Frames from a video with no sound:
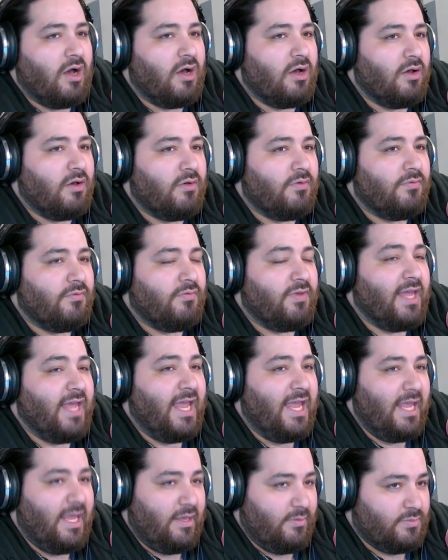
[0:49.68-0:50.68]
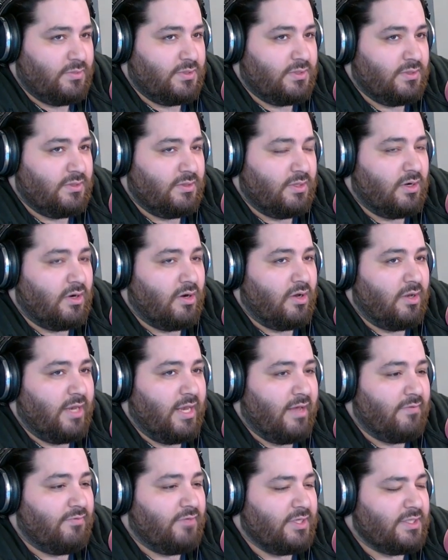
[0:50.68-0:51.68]
of games that are on
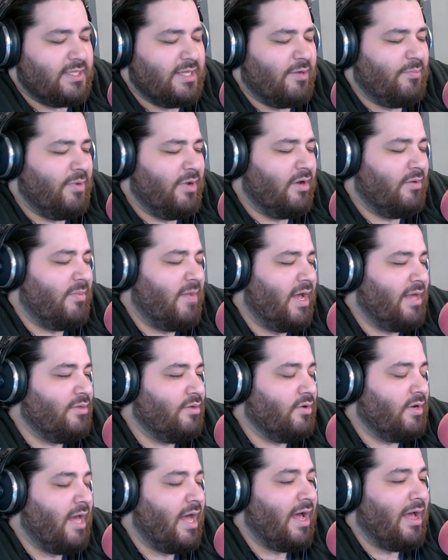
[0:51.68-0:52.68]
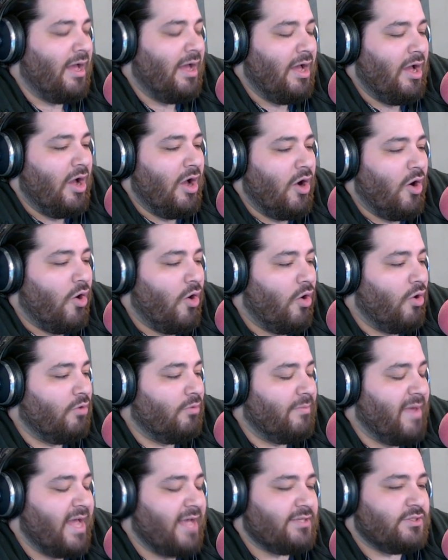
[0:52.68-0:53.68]
Netflix. Now, bear in mind, they're not
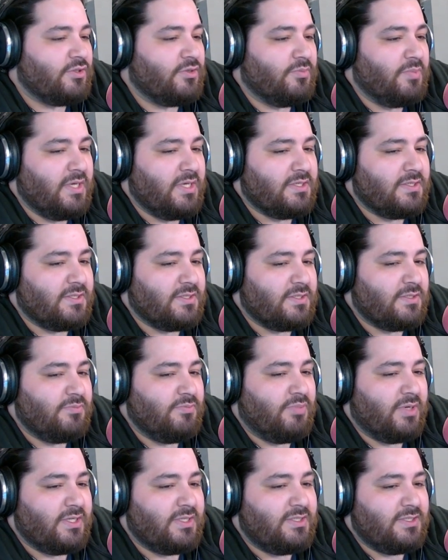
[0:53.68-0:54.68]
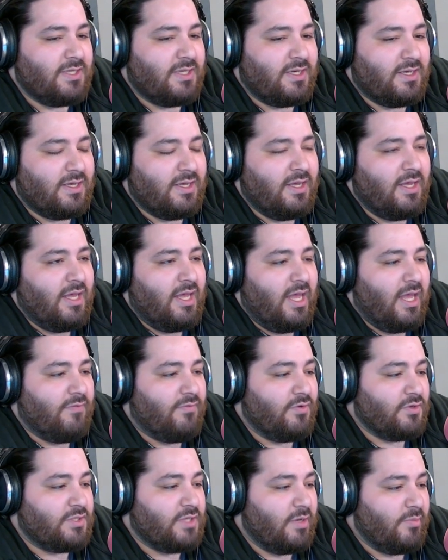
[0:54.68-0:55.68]
all masterpieces, but
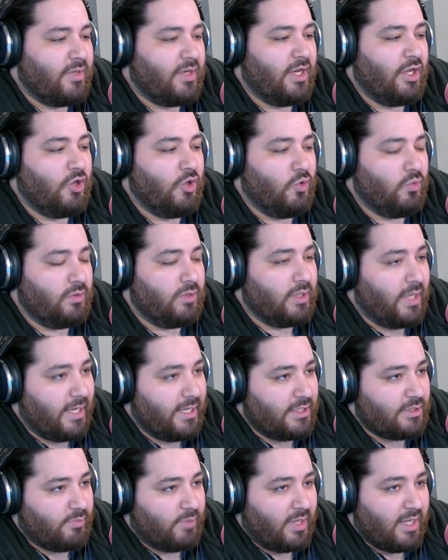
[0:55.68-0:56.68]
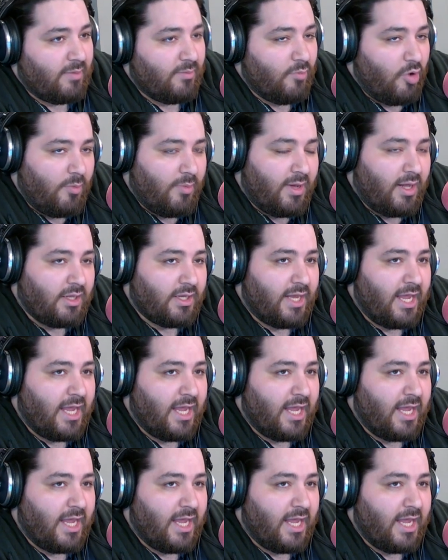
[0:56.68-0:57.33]
if you're somebody who likes playing mobile